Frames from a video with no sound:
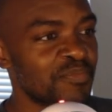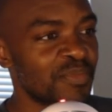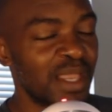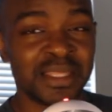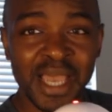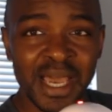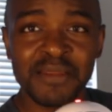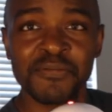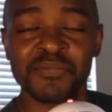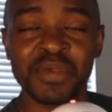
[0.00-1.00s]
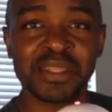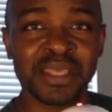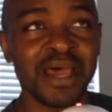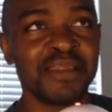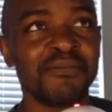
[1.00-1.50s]
it's kind of
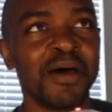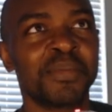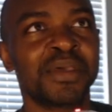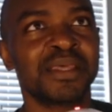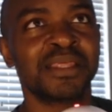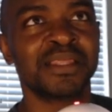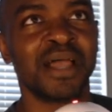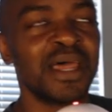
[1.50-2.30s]
odd because it's one